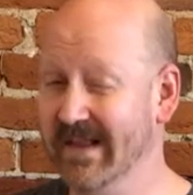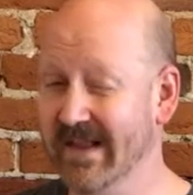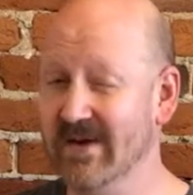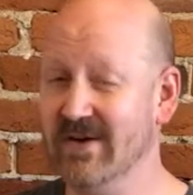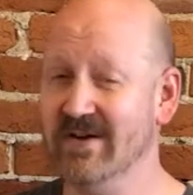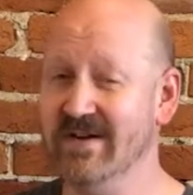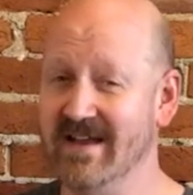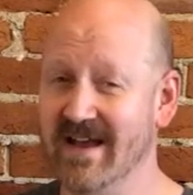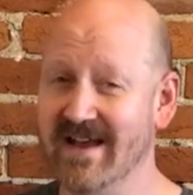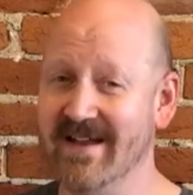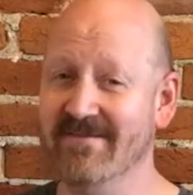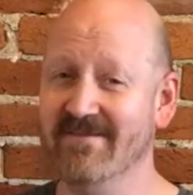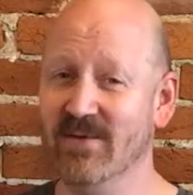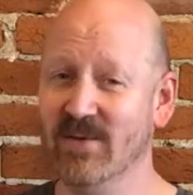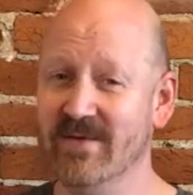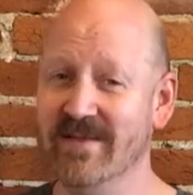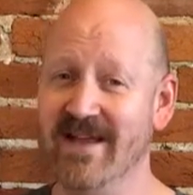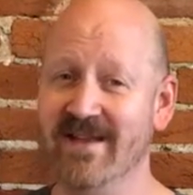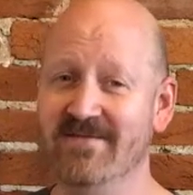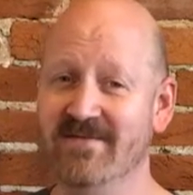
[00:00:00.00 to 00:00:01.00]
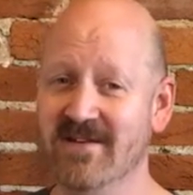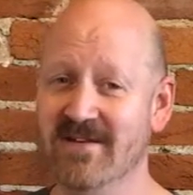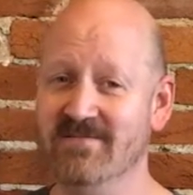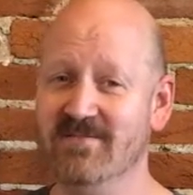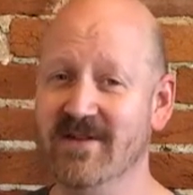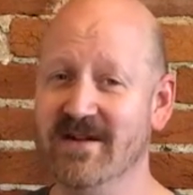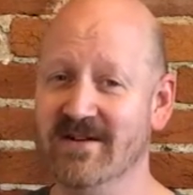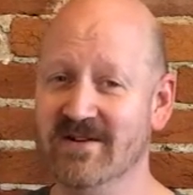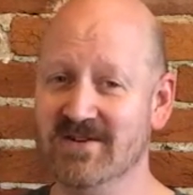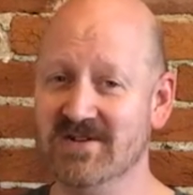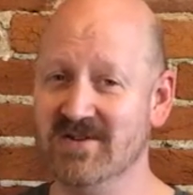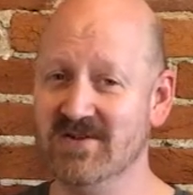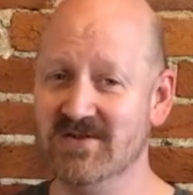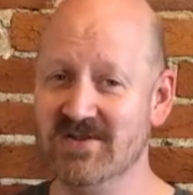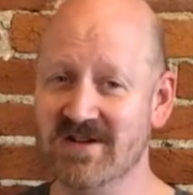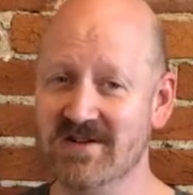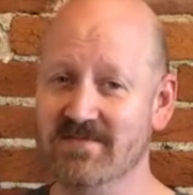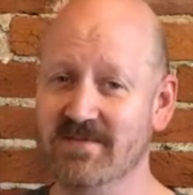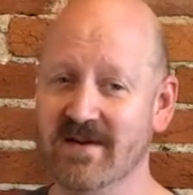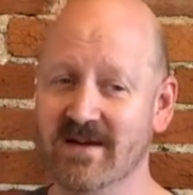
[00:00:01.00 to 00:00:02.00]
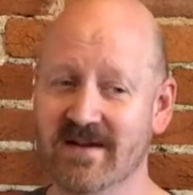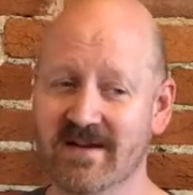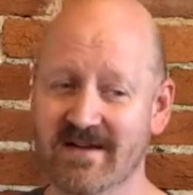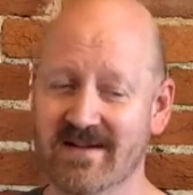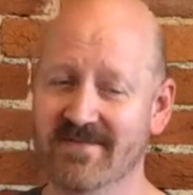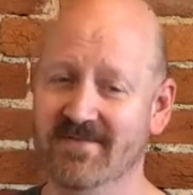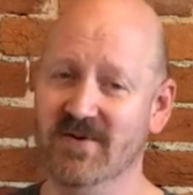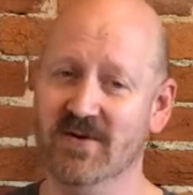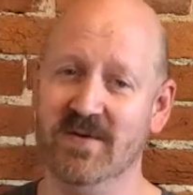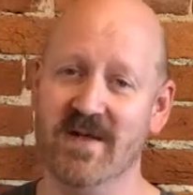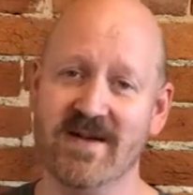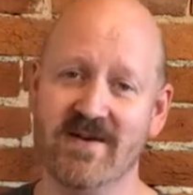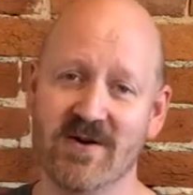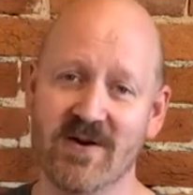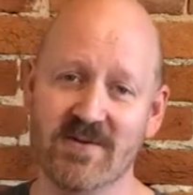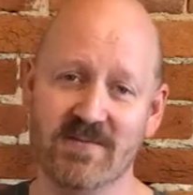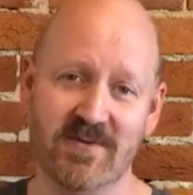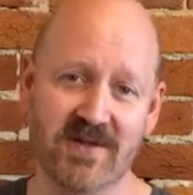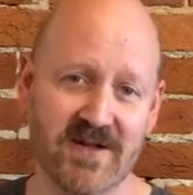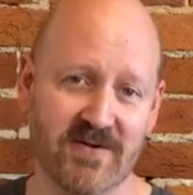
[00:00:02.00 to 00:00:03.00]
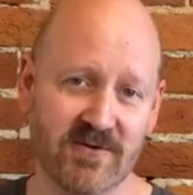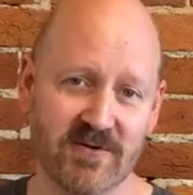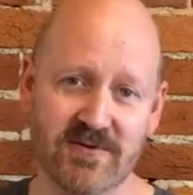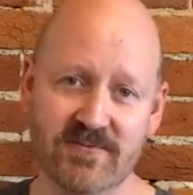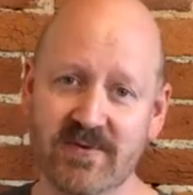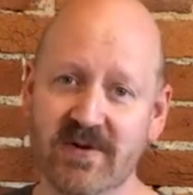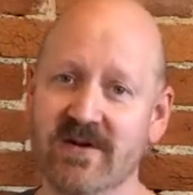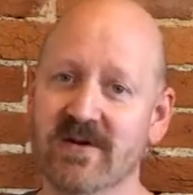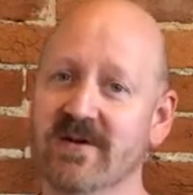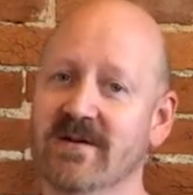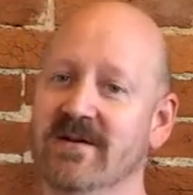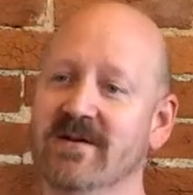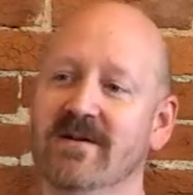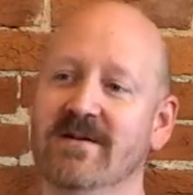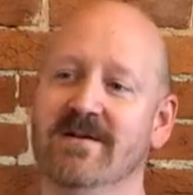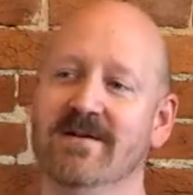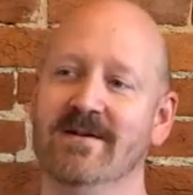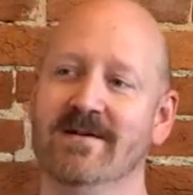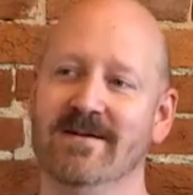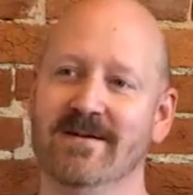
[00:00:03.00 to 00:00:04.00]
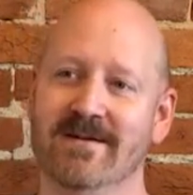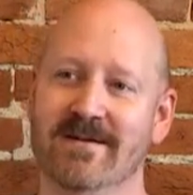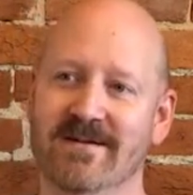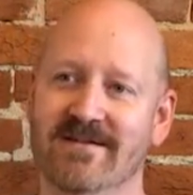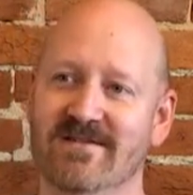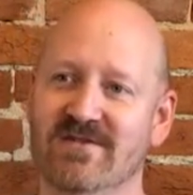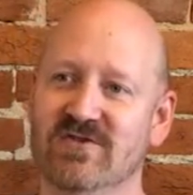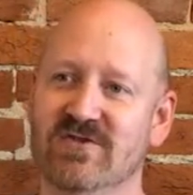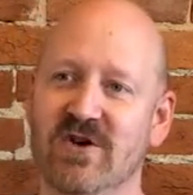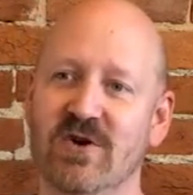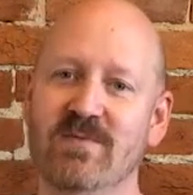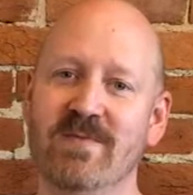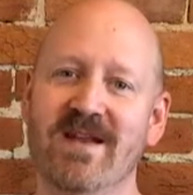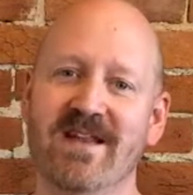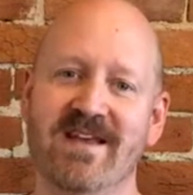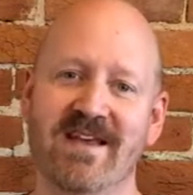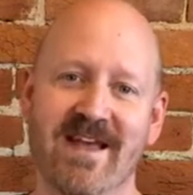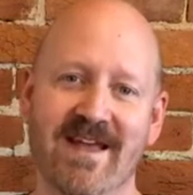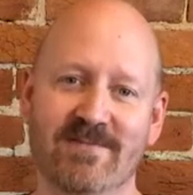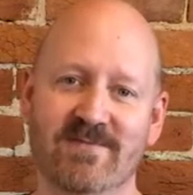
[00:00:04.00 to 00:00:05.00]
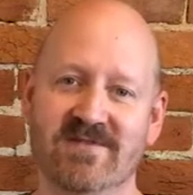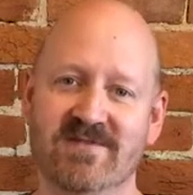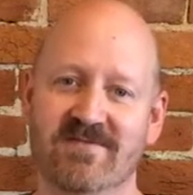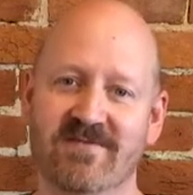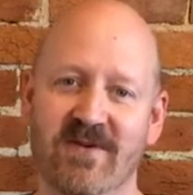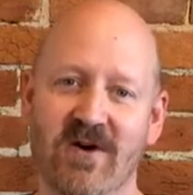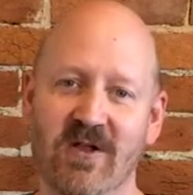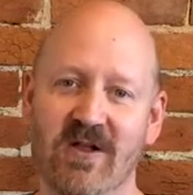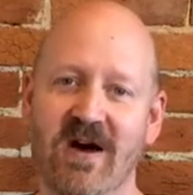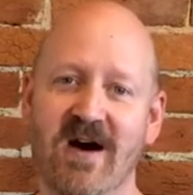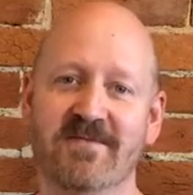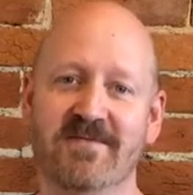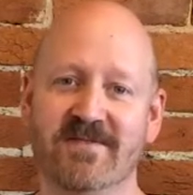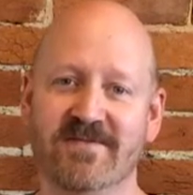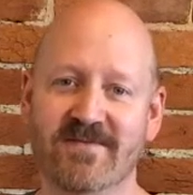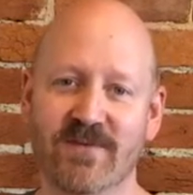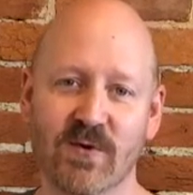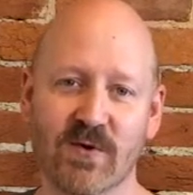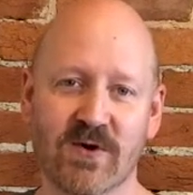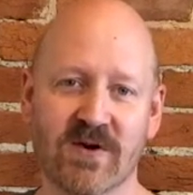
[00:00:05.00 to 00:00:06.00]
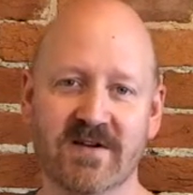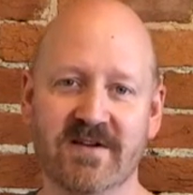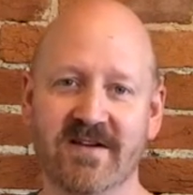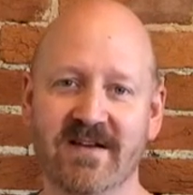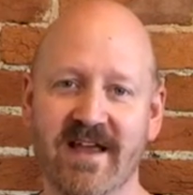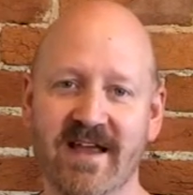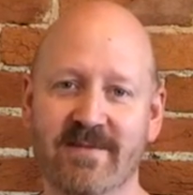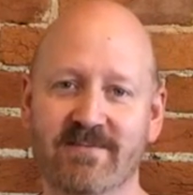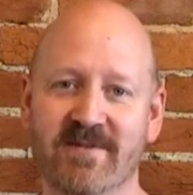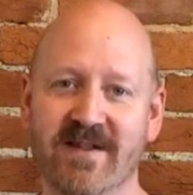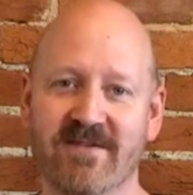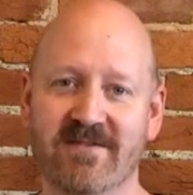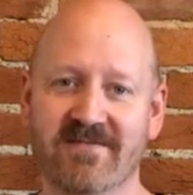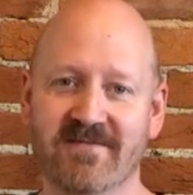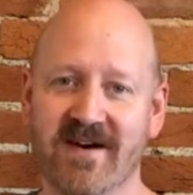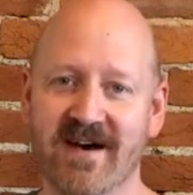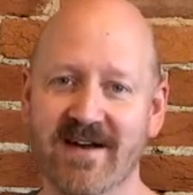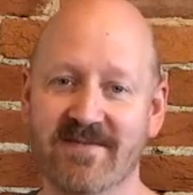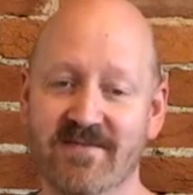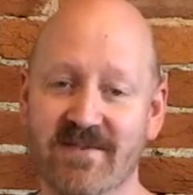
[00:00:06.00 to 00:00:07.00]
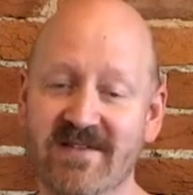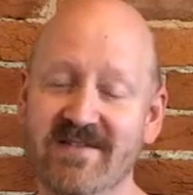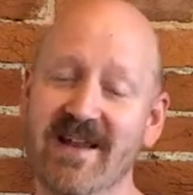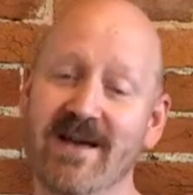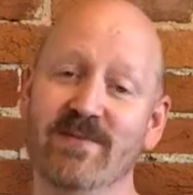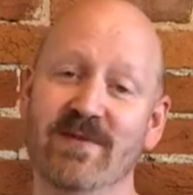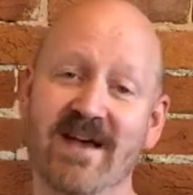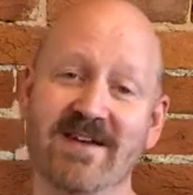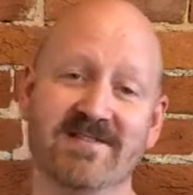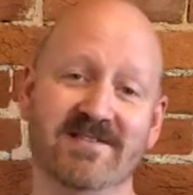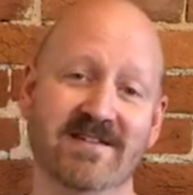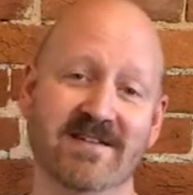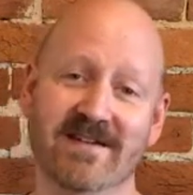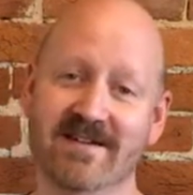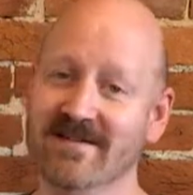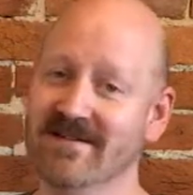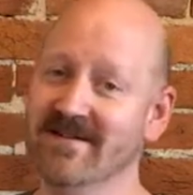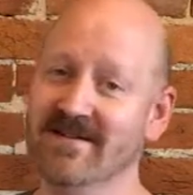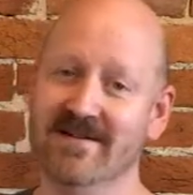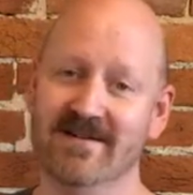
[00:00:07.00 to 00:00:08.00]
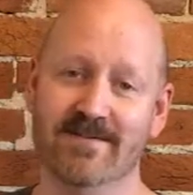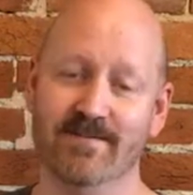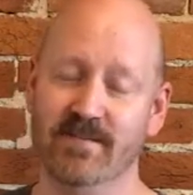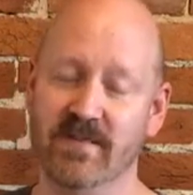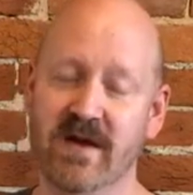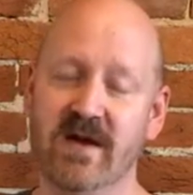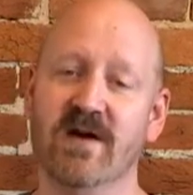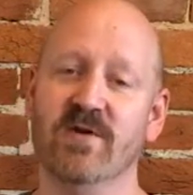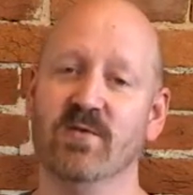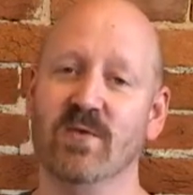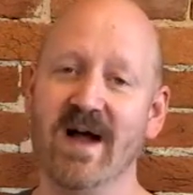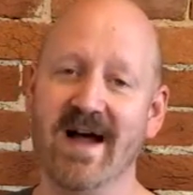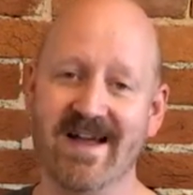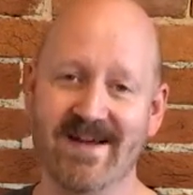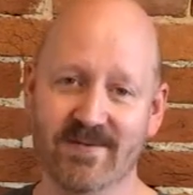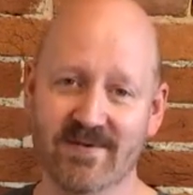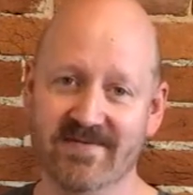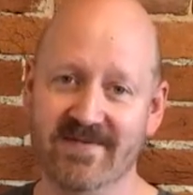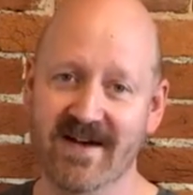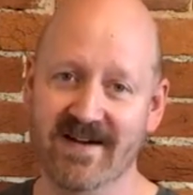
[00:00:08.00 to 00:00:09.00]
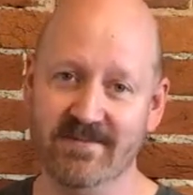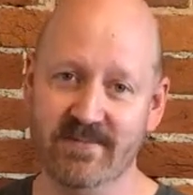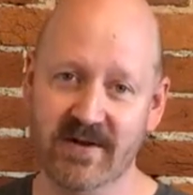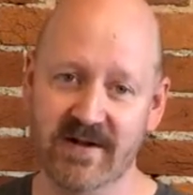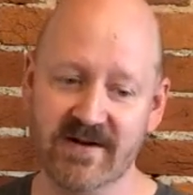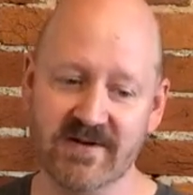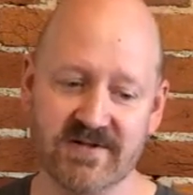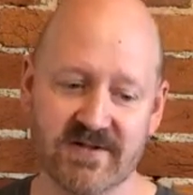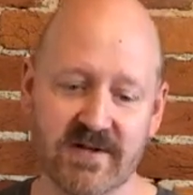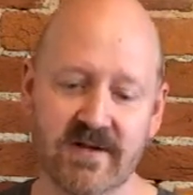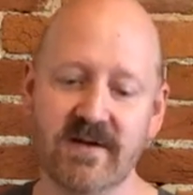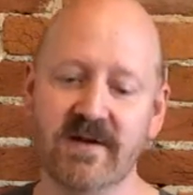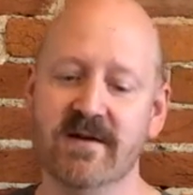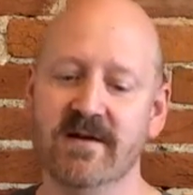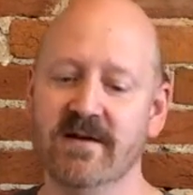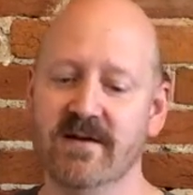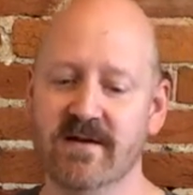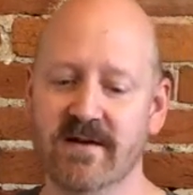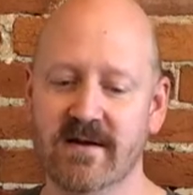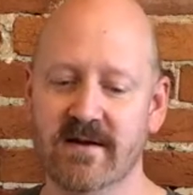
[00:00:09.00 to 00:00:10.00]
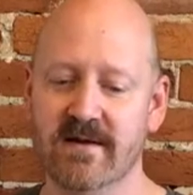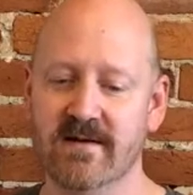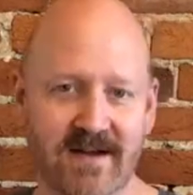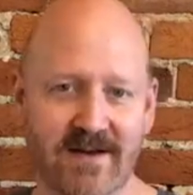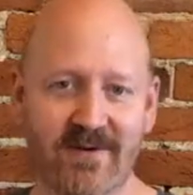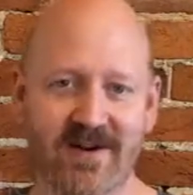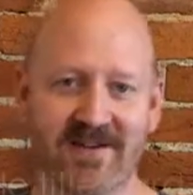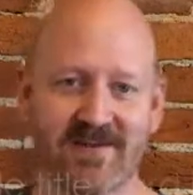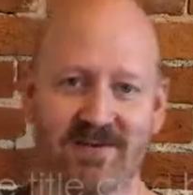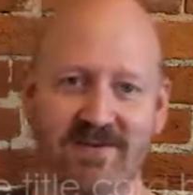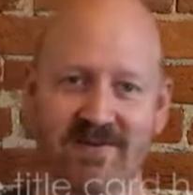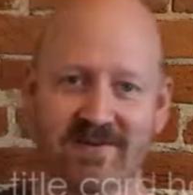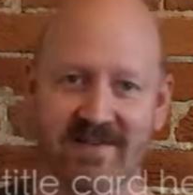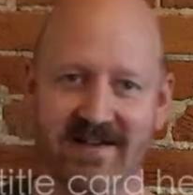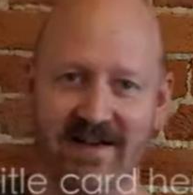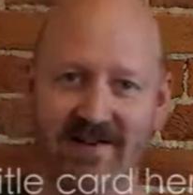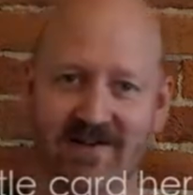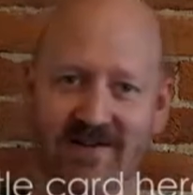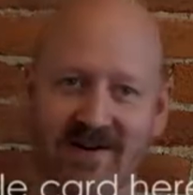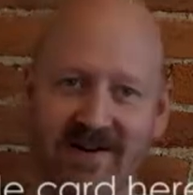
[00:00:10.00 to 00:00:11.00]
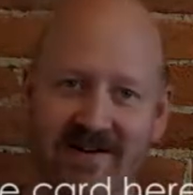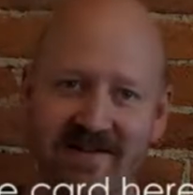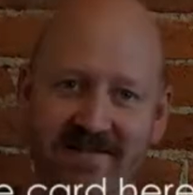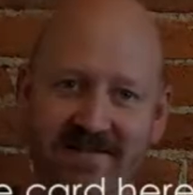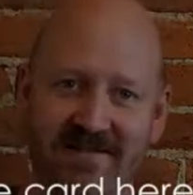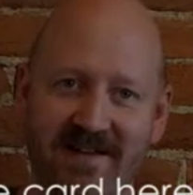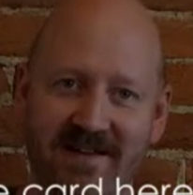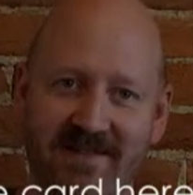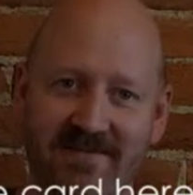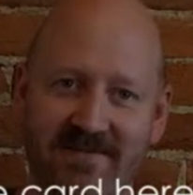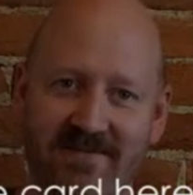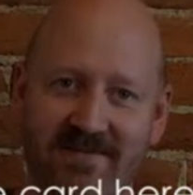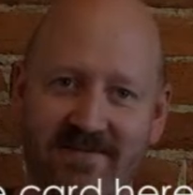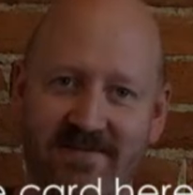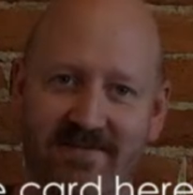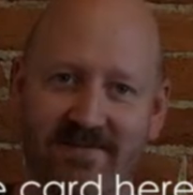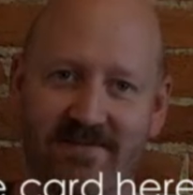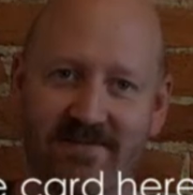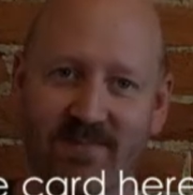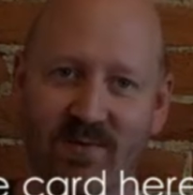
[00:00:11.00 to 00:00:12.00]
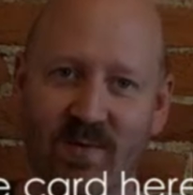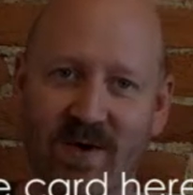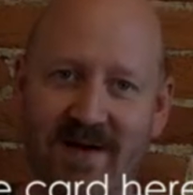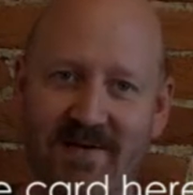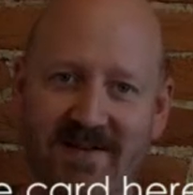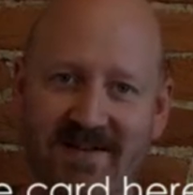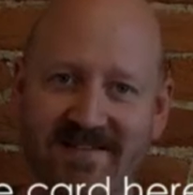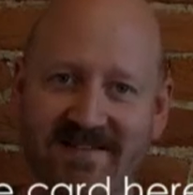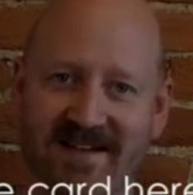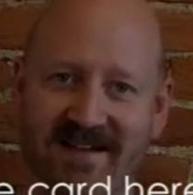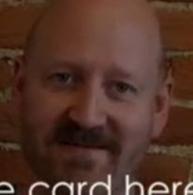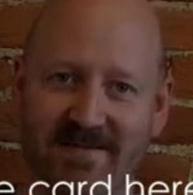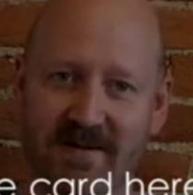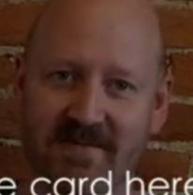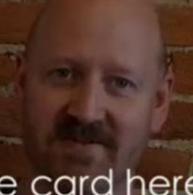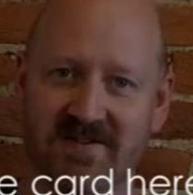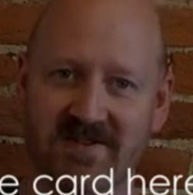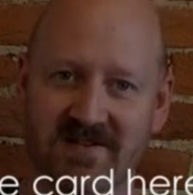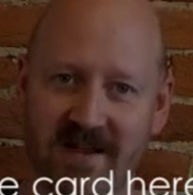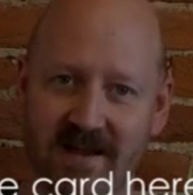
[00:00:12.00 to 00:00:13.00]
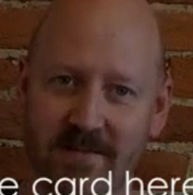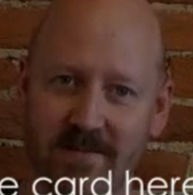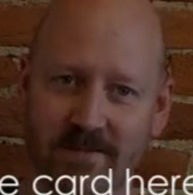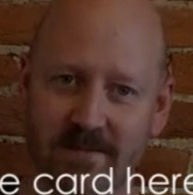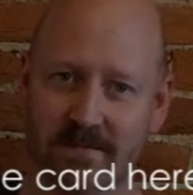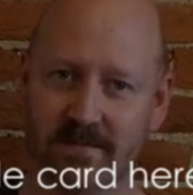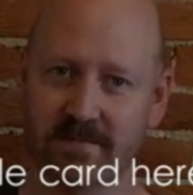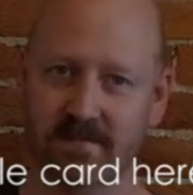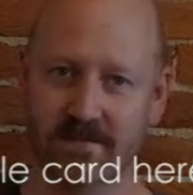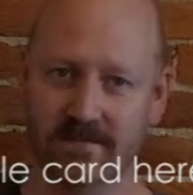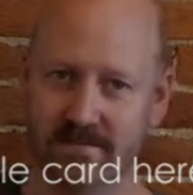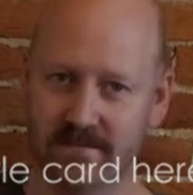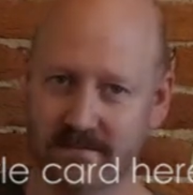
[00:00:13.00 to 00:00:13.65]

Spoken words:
Really good game for when that 5th player shows up. If you're like our play group, so many games fall off at 4 and you can't play with 5. This game's actually a riot with 5 players. I want to do a little title card here. It's like why we decided to publish this game.